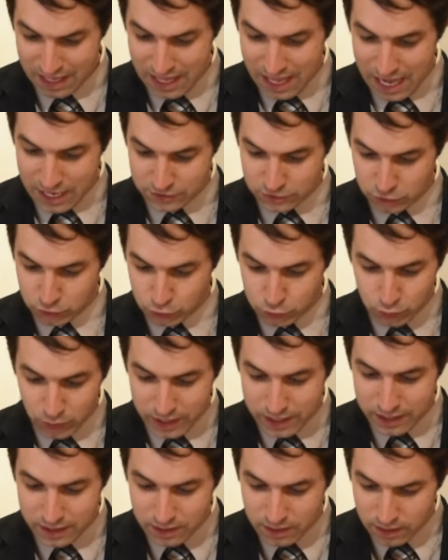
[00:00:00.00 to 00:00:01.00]
As
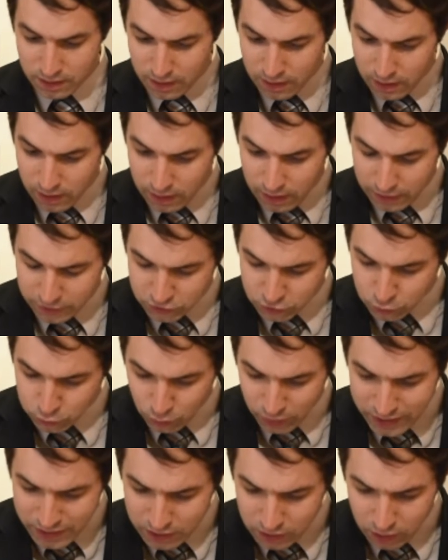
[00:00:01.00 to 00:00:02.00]

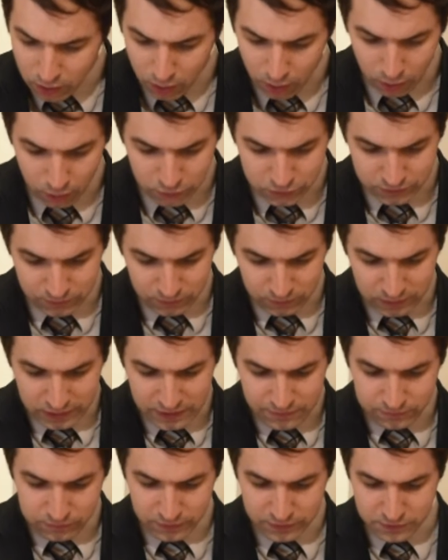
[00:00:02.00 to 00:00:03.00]
train cars of
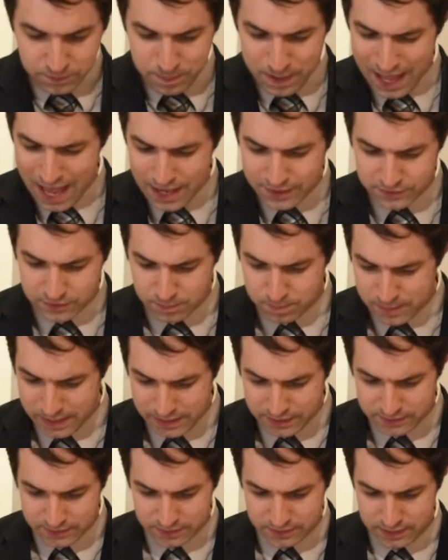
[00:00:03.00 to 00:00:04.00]
leaflets passed the
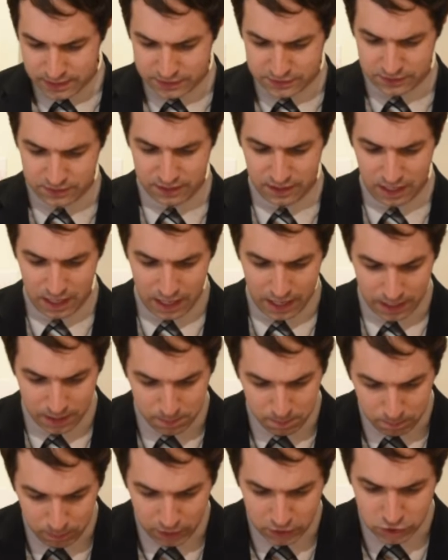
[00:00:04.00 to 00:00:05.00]
Mason-Dixon line,
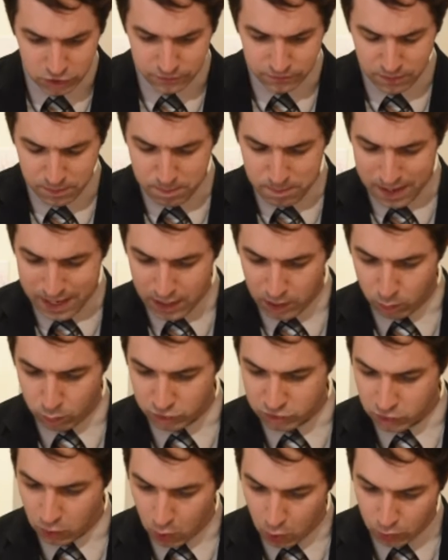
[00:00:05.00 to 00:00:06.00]
much of the mail
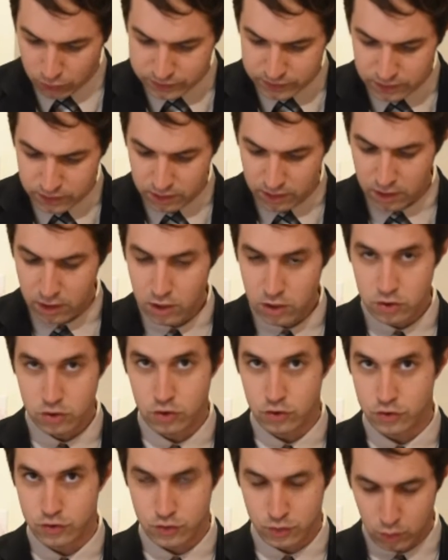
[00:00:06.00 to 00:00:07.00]
was halted,
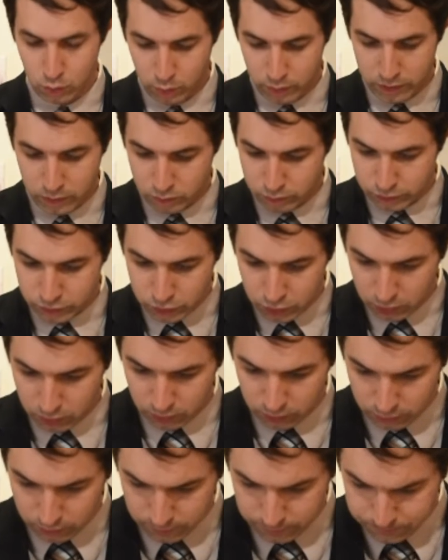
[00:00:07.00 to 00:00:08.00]
destroyed, or
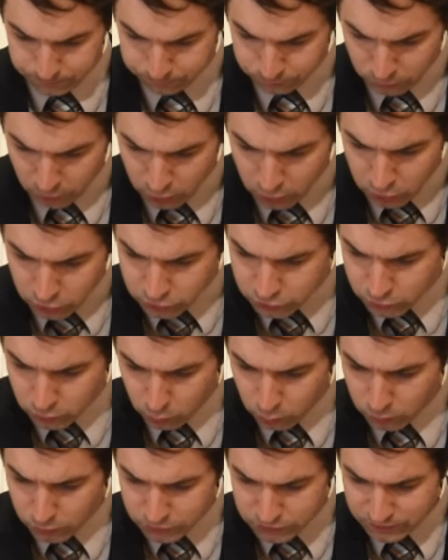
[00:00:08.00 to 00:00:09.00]
returned.
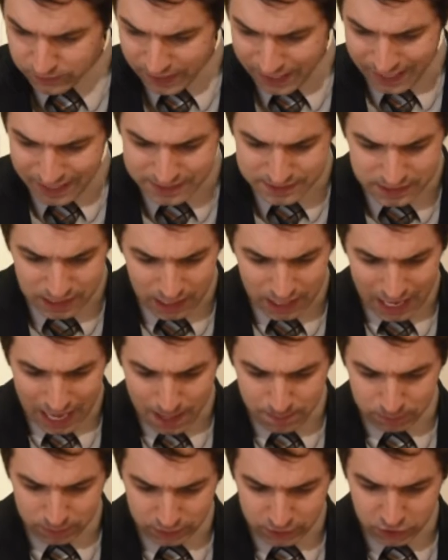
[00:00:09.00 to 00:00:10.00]
Scores of
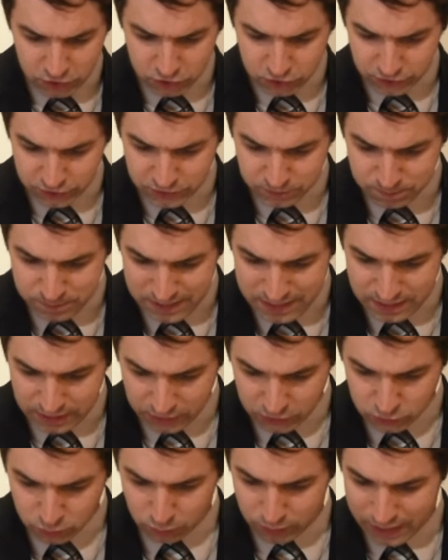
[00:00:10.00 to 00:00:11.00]
anti-abolitionist
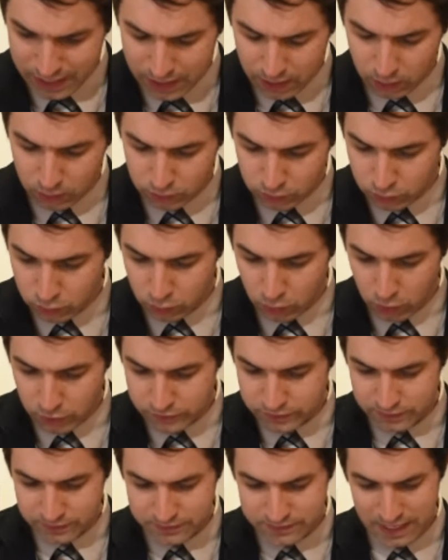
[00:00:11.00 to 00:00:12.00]
meetings were held
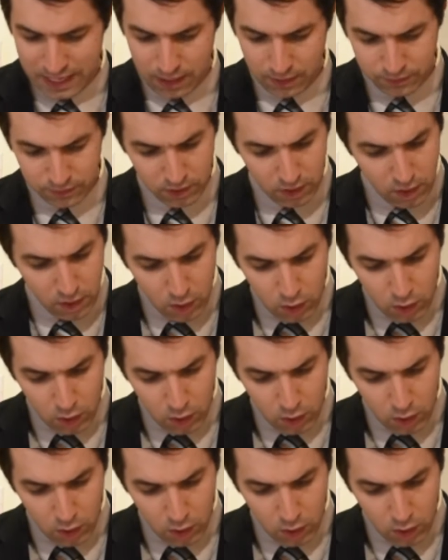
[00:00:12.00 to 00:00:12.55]
across the South.